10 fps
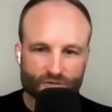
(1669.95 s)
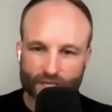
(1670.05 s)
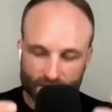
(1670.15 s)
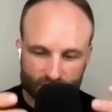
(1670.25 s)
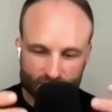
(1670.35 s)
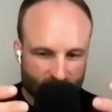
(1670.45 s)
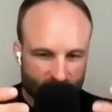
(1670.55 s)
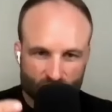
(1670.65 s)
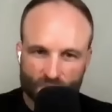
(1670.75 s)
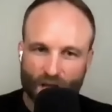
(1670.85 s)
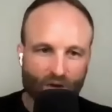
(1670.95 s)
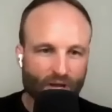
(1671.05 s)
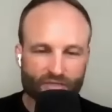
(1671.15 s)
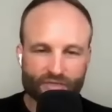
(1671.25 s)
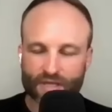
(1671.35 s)
Like teach them how
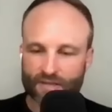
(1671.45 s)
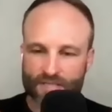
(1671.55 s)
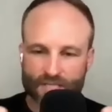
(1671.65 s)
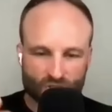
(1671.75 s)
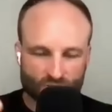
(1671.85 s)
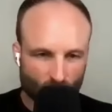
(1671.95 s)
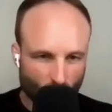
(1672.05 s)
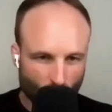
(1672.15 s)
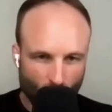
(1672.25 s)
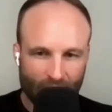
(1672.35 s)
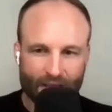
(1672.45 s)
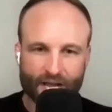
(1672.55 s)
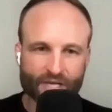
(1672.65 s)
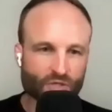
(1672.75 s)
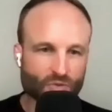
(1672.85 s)
I think, teach them why
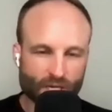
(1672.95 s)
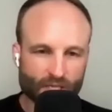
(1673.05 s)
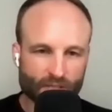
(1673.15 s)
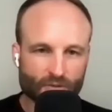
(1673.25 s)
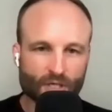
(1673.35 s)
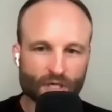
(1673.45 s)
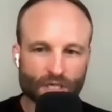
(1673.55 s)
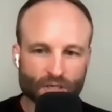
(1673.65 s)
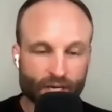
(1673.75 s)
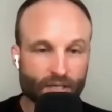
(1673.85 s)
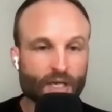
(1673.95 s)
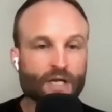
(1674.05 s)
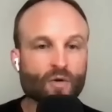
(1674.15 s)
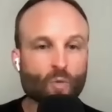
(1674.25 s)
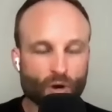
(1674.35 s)
I do what I do, right?
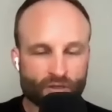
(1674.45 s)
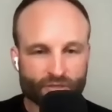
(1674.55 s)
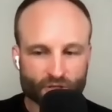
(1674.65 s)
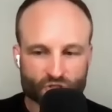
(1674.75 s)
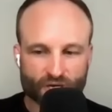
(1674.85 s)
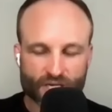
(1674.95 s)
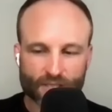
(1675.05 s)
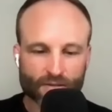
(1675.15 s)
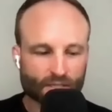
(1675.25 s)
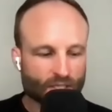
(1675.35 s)
With their training.